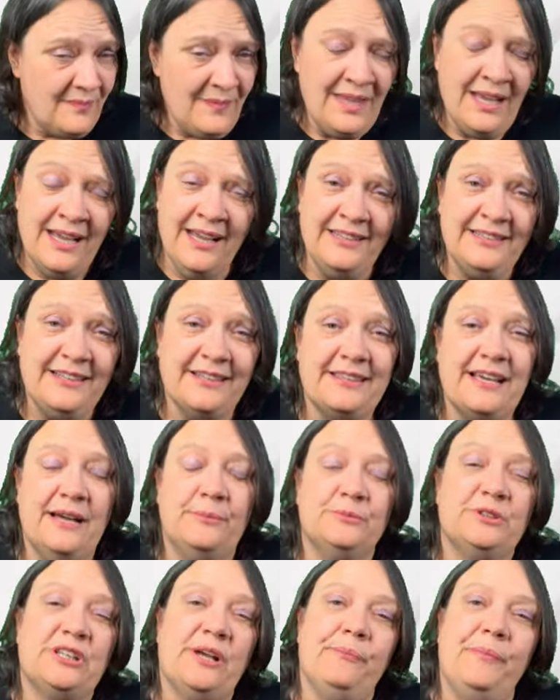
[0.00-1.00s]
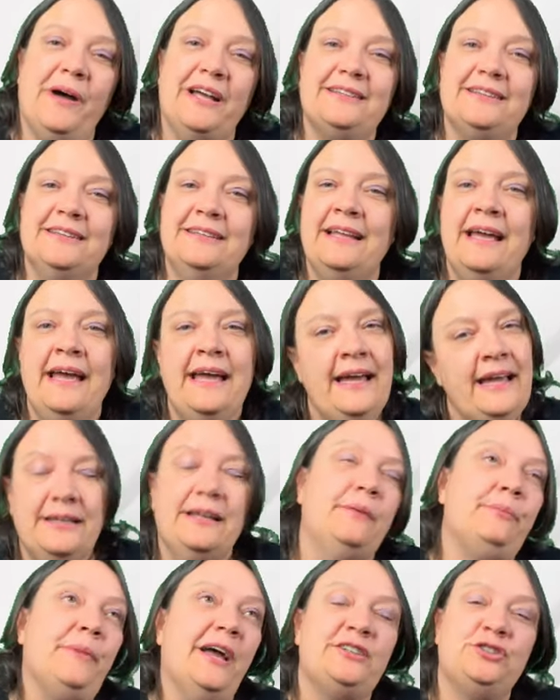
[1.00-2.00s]
hit the thumbs up button
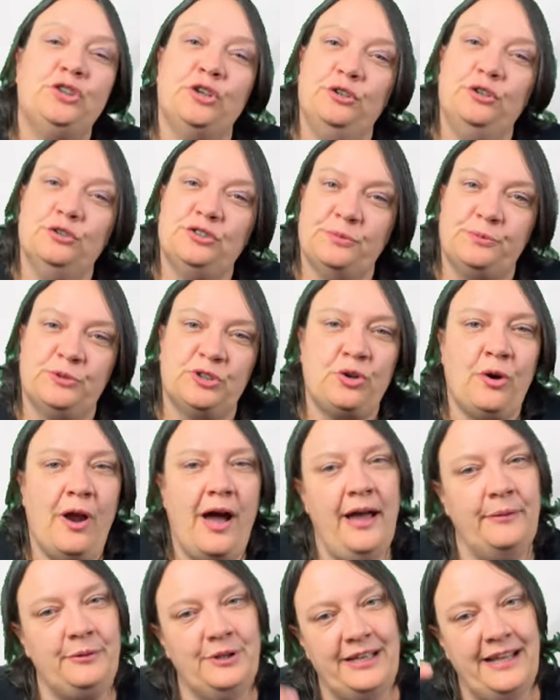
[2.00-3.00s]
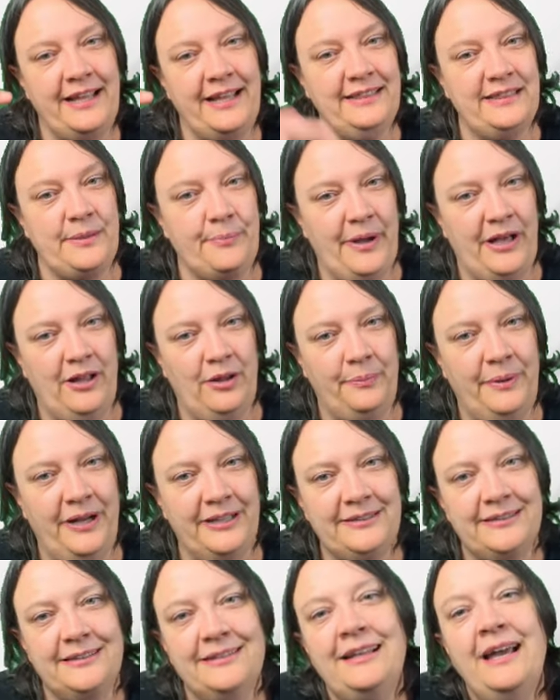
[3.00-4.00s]
and make sure you subscribe and hit the bell
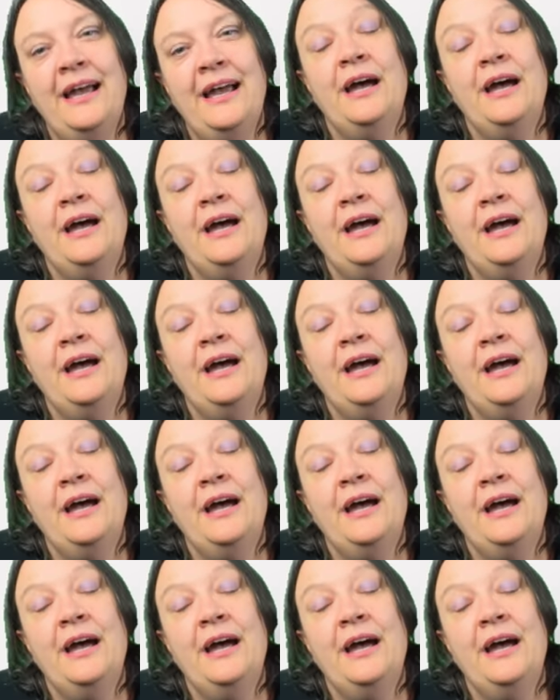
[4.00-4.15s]
button,